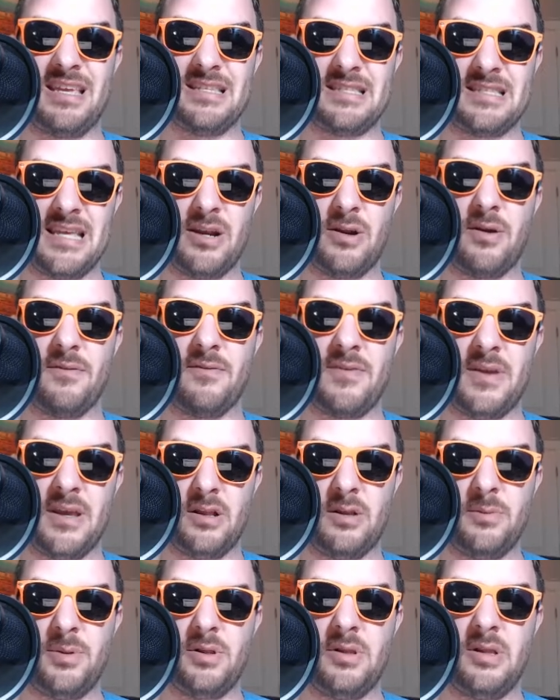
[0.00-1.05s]
there
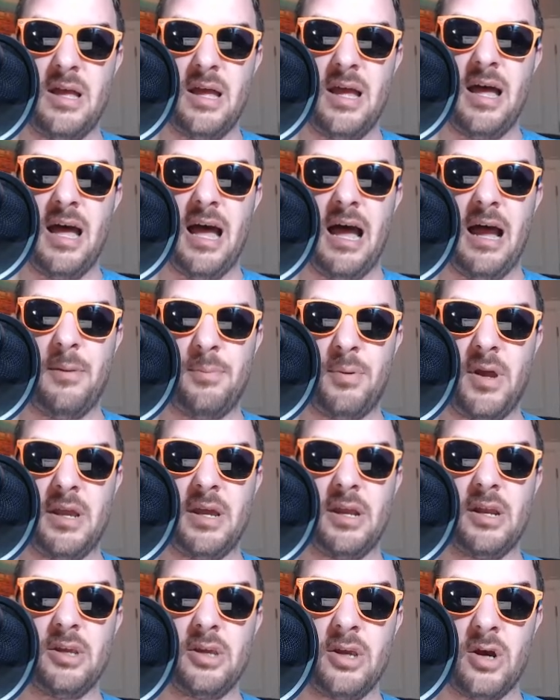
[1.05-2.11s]
available, I'm probably
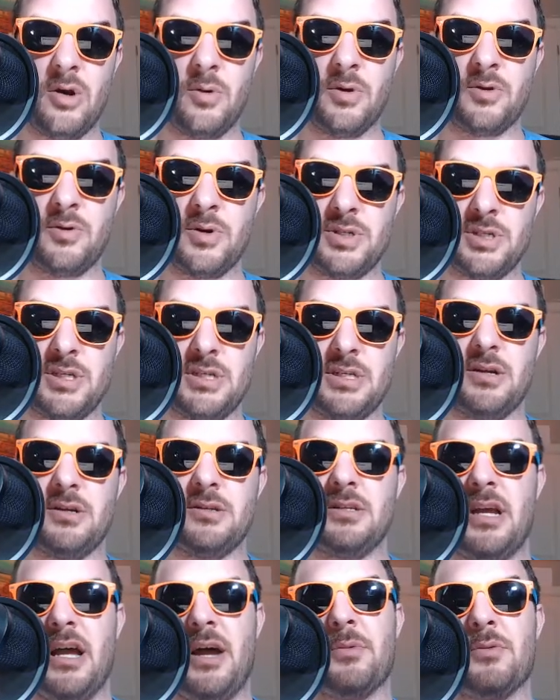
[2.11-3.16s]
going to go with Christian
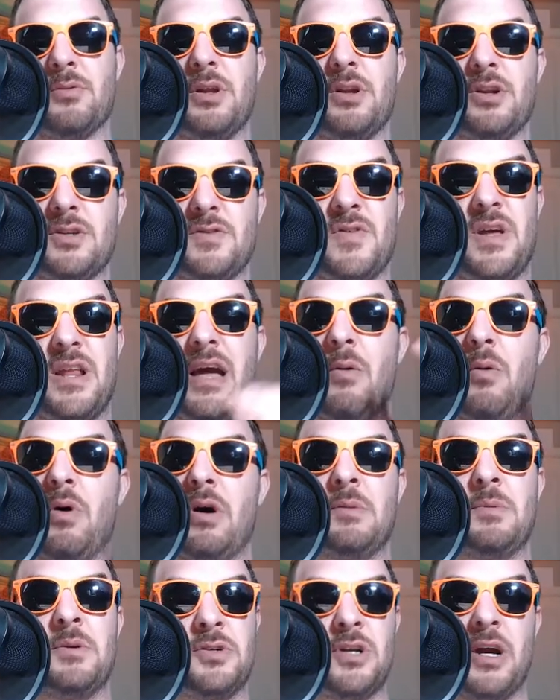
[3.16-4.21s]
Darrisaw. I'm a Raiders fan. I want
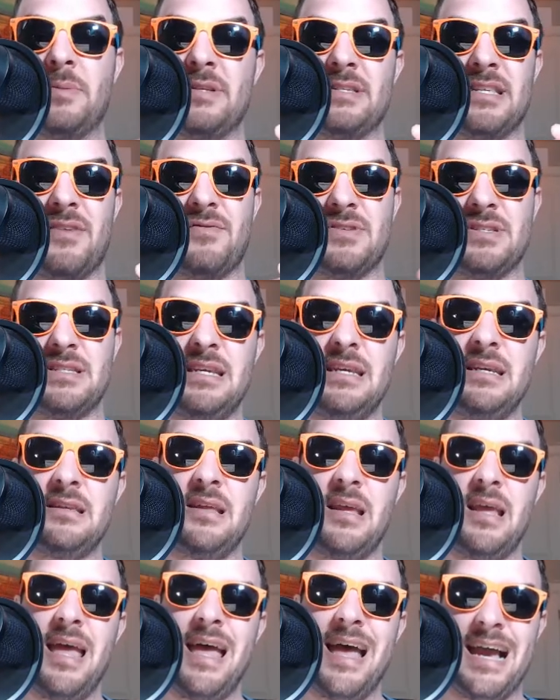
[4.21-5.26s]
him to drop to 17.